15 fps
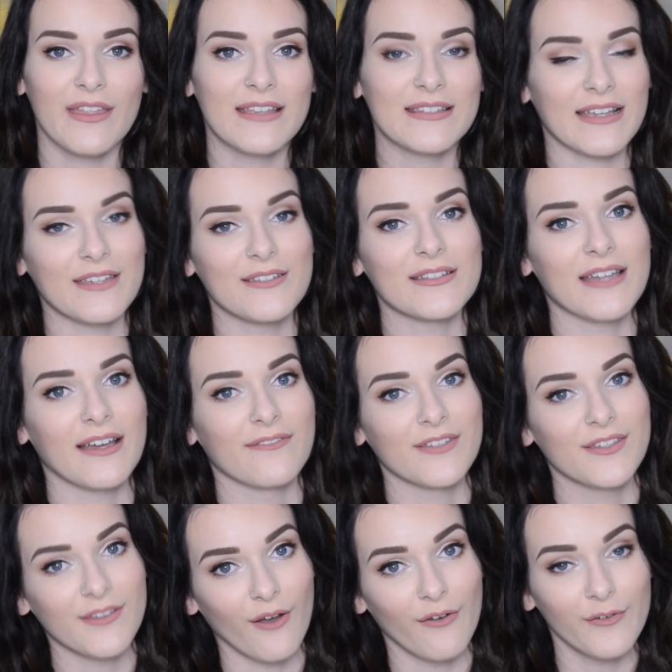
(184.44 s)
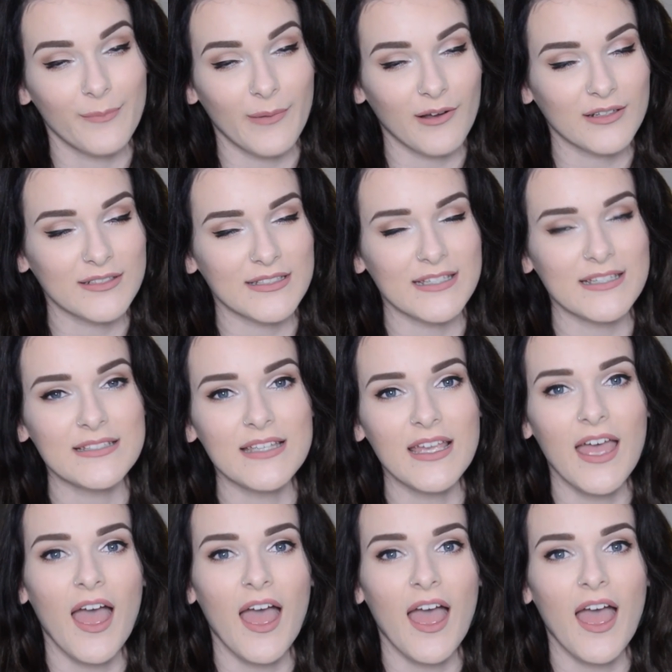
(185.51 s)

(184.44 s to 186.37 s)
this I used to have soft boxes,